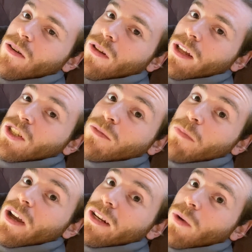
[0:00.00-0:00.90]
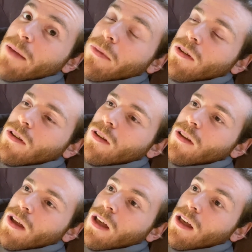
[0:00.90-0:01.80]
or like a spider web.
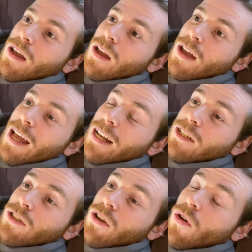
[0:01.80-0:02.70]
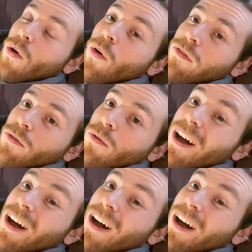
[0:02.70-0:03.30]
And it's awful.